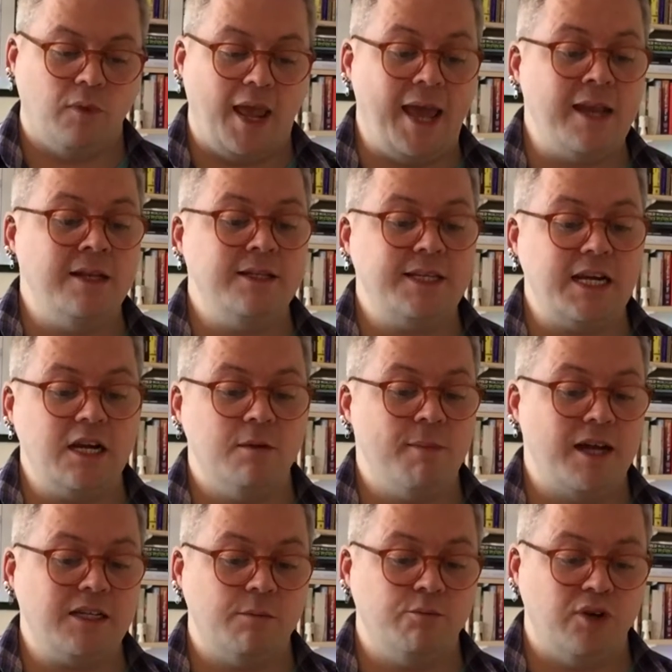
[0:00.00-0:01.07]
In Dear
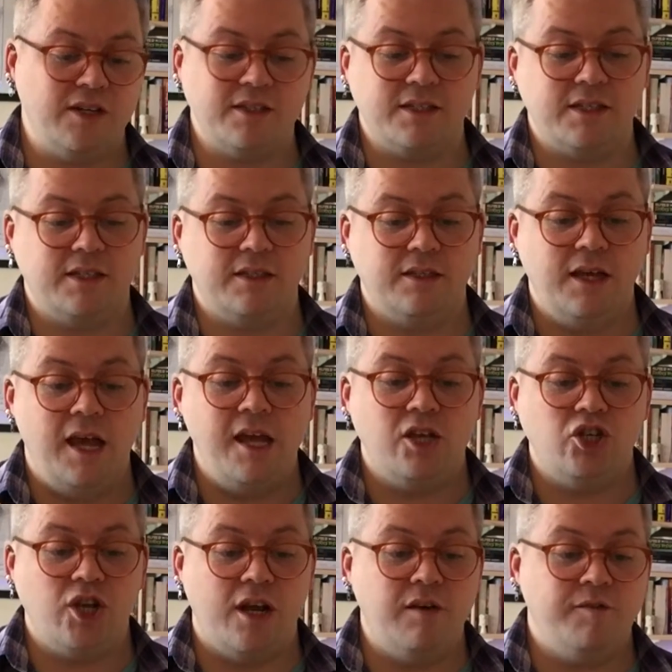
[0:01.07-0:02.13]
Madam President,
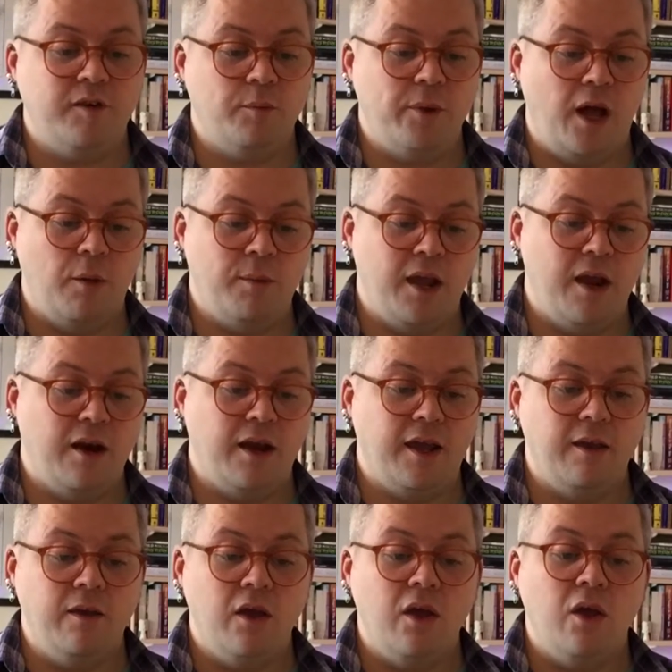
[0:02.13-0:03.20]
Jennifer
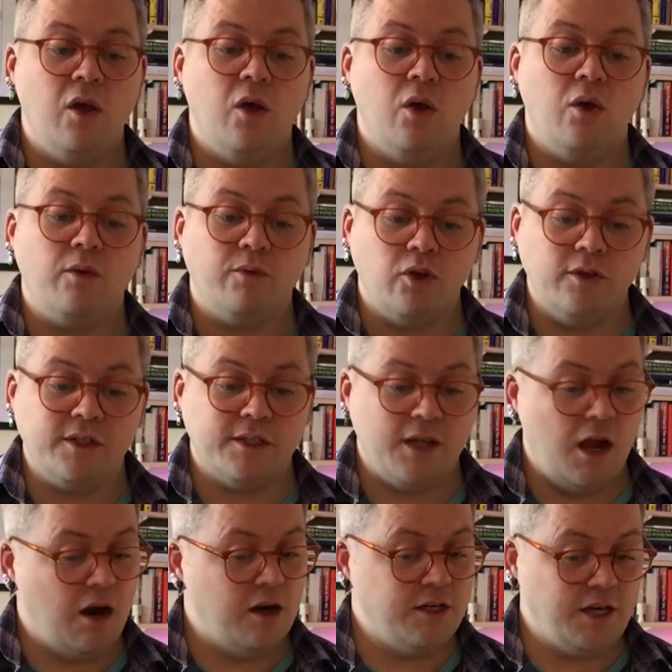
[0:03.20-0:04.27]
Palmieri uses
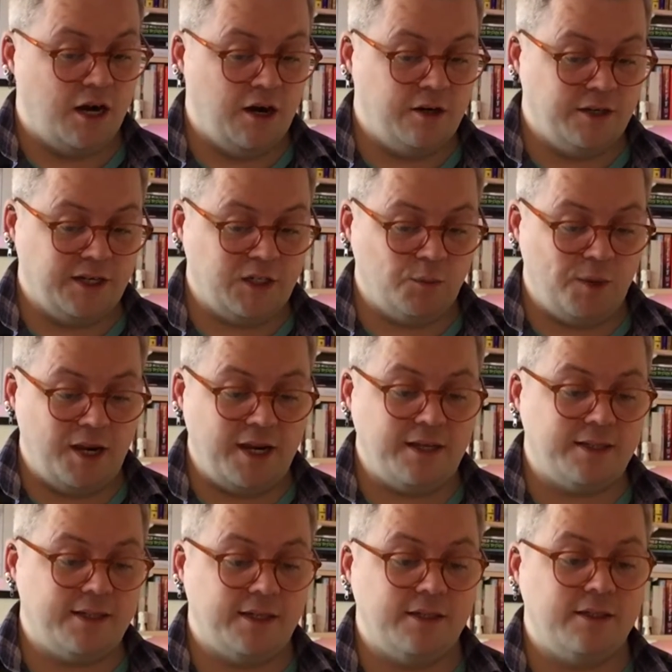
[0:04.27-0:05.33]
hard-earned
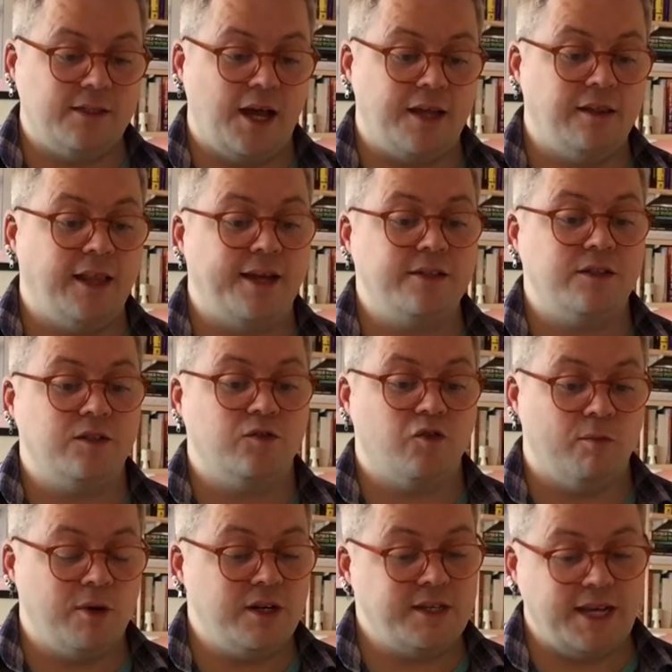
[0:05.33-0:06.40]
experiences and lessons
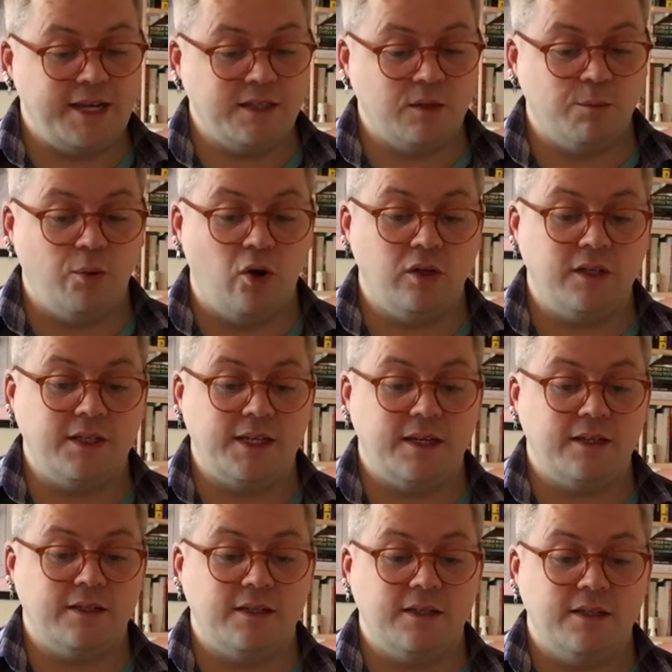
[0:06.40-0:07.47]
from her days in
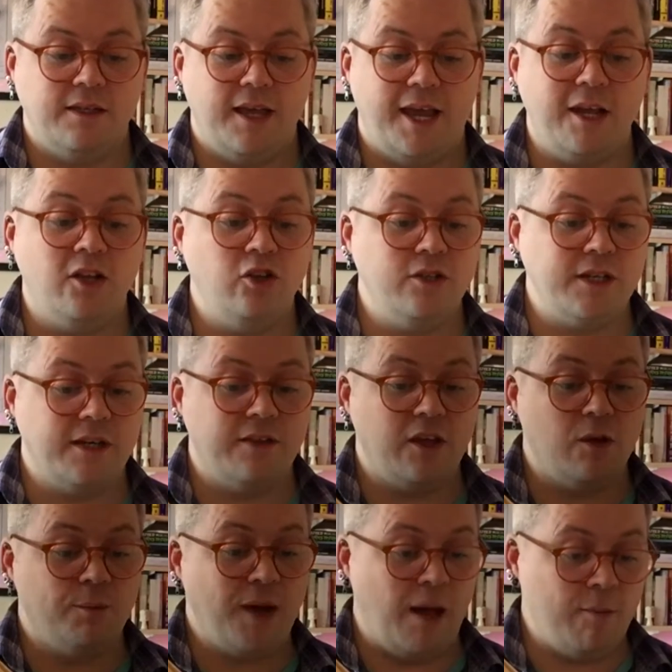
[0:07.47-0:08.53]
politics, including the
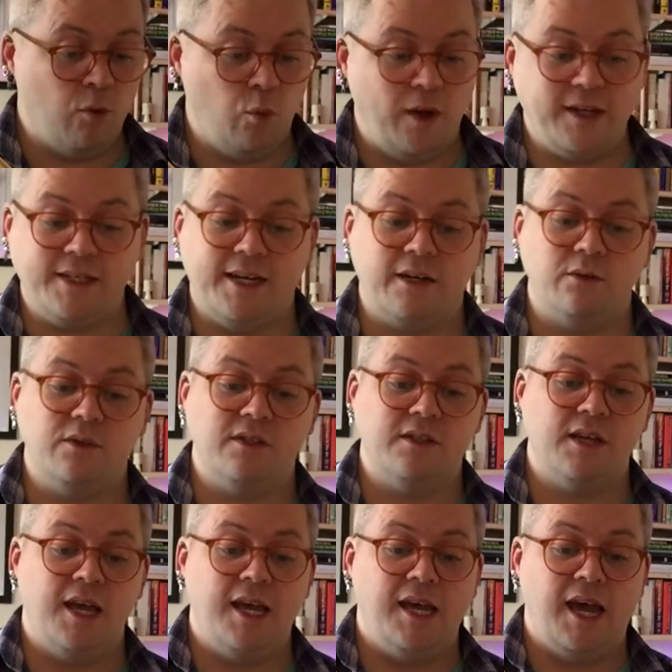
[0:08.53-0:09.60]
Obama White
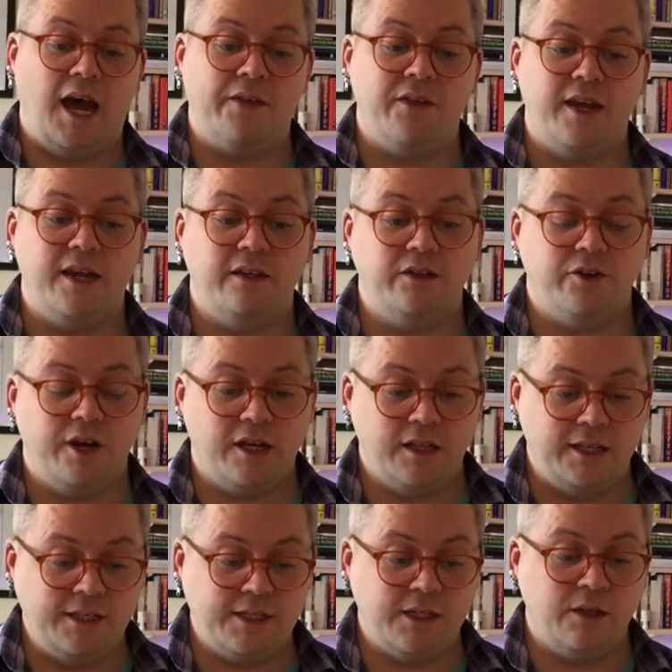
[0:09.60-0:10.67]
House and the Hillary
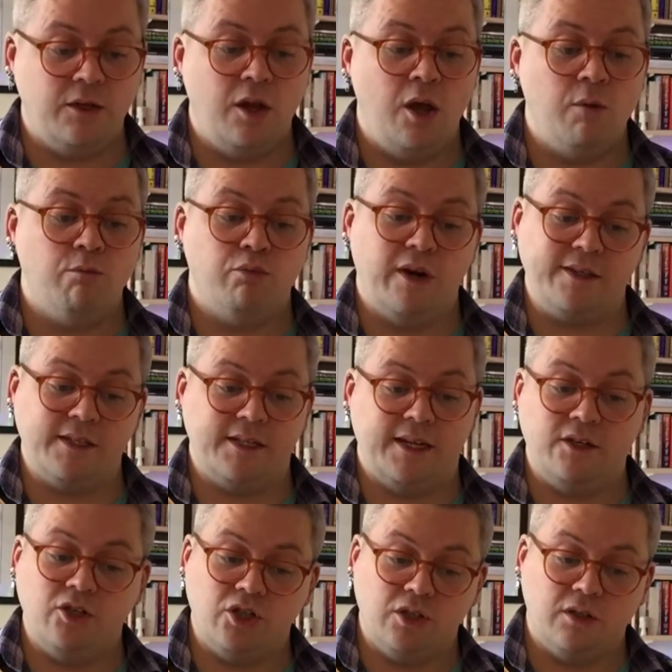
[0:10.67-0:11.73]
Clinton
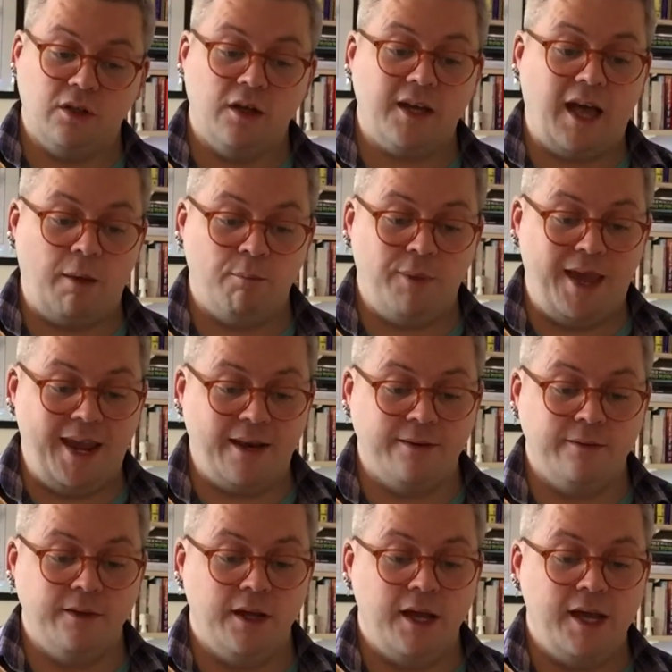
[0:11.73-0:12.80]
presidential
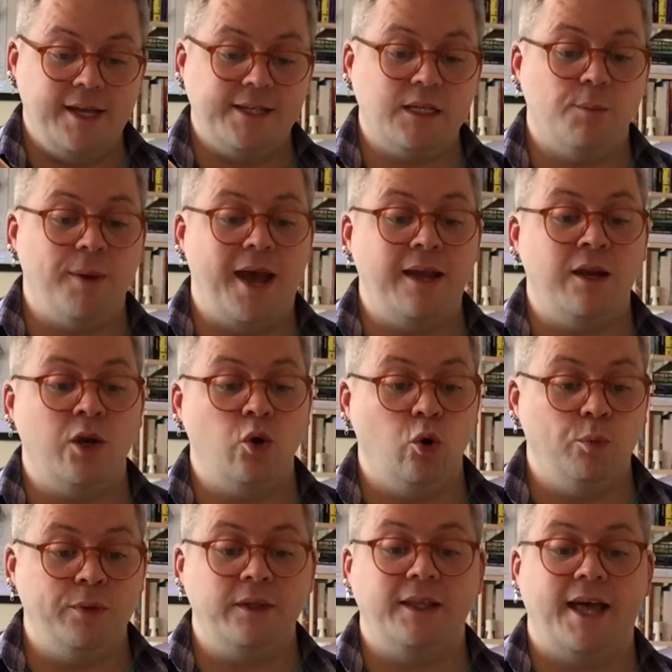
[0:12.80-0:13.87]
campaign, to pen an
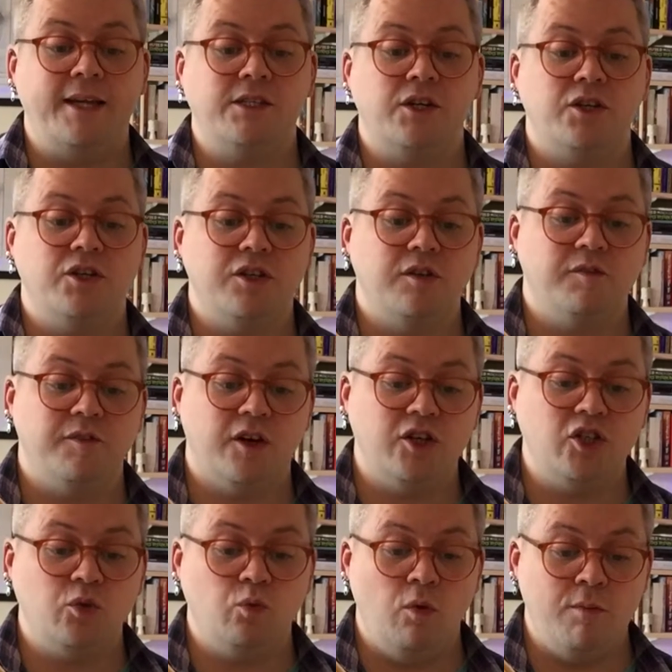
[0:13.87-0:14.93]
open letter to the
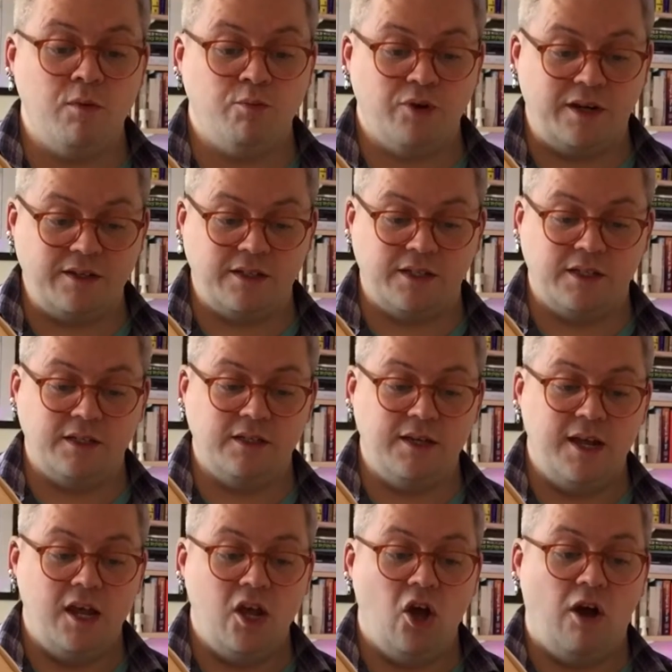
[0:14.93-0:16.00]
first woman president
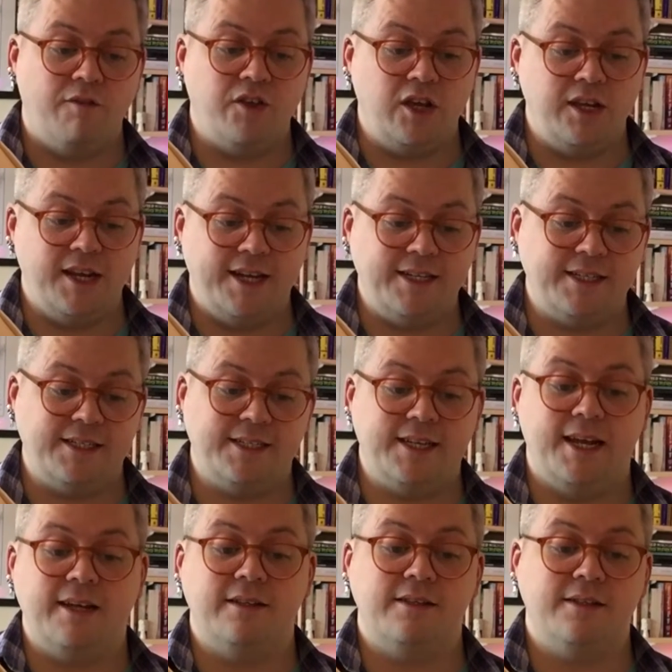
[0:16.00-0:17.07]
of the United
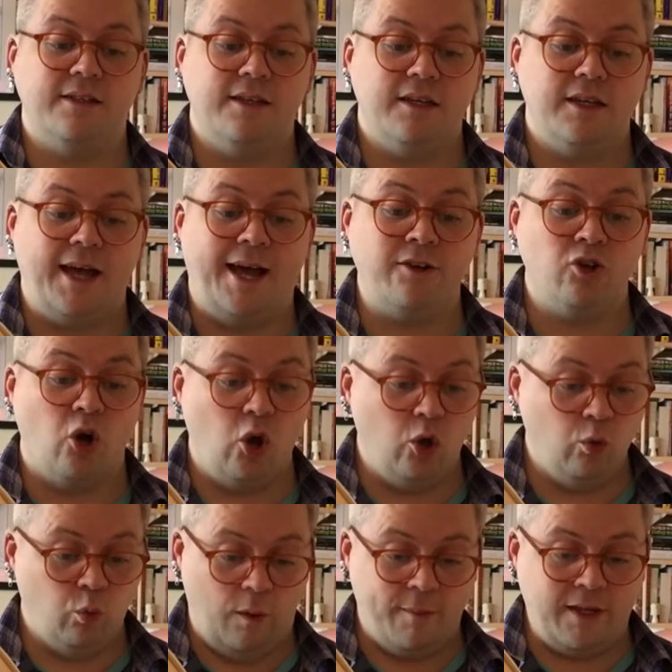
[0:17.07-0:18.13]
States and
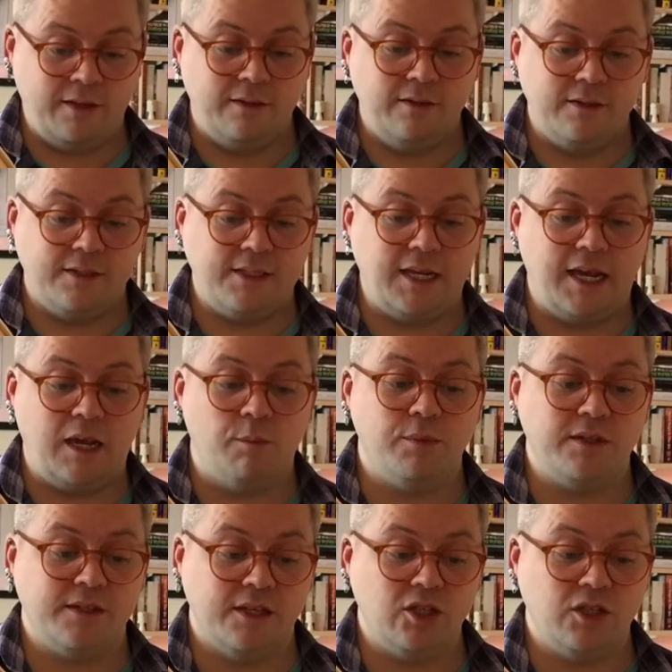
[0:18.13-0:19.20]
all women seeking
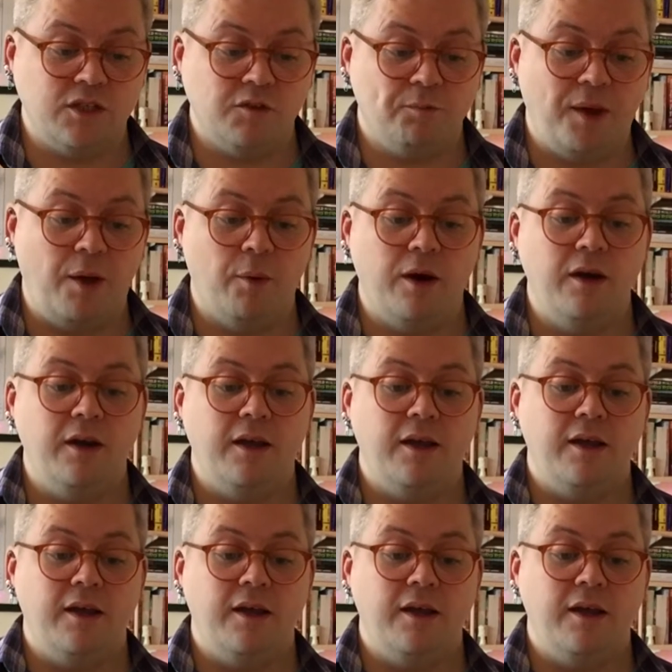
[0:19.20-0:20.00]
positions of power.